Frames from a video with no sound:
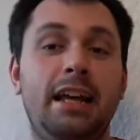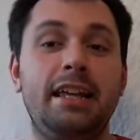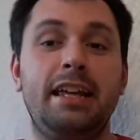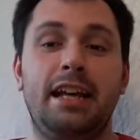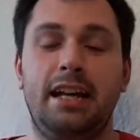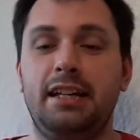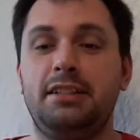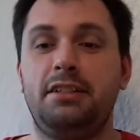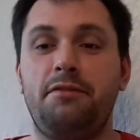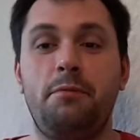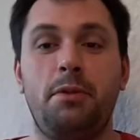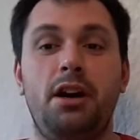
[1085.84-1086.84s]
Yeah, as you
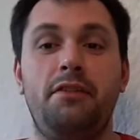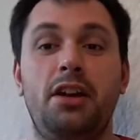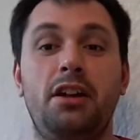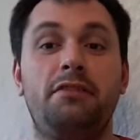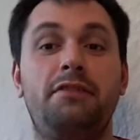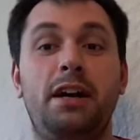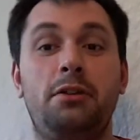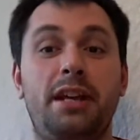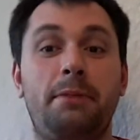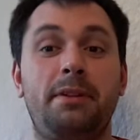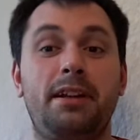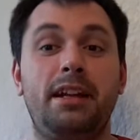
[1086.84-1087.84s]
might have heard, I failed
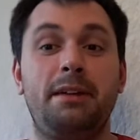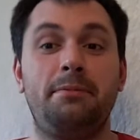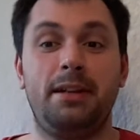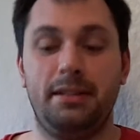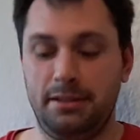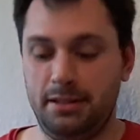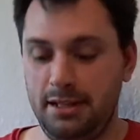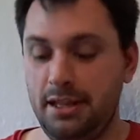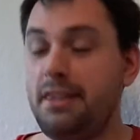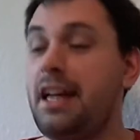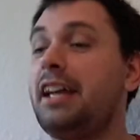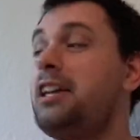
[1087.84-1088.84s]
epically, but...
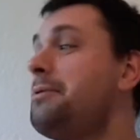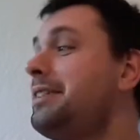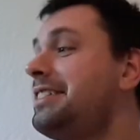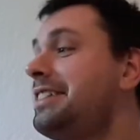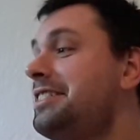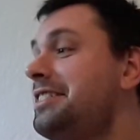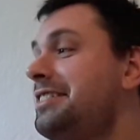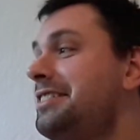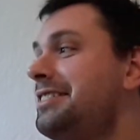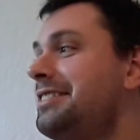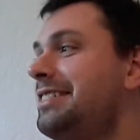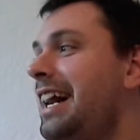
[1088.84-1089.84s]
Thank you, assistant,
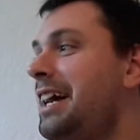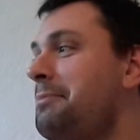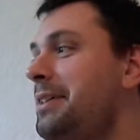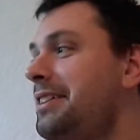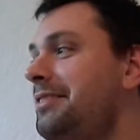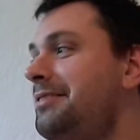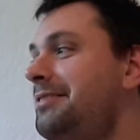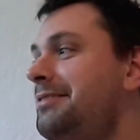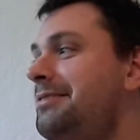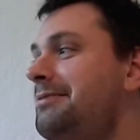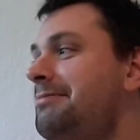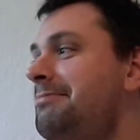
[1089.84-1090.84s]
admin.
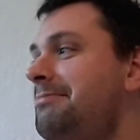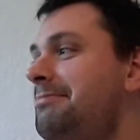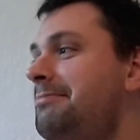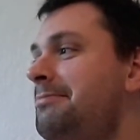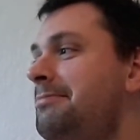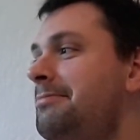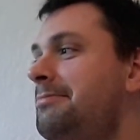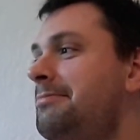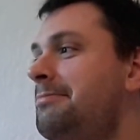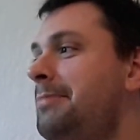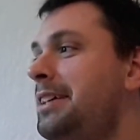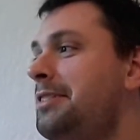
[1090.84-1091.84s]

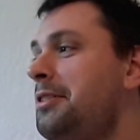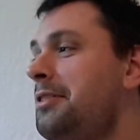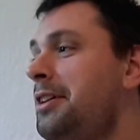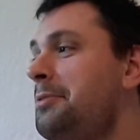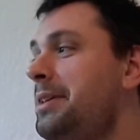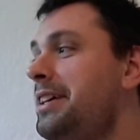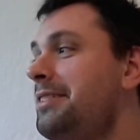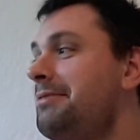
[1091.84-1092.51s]
Please don't hurt me.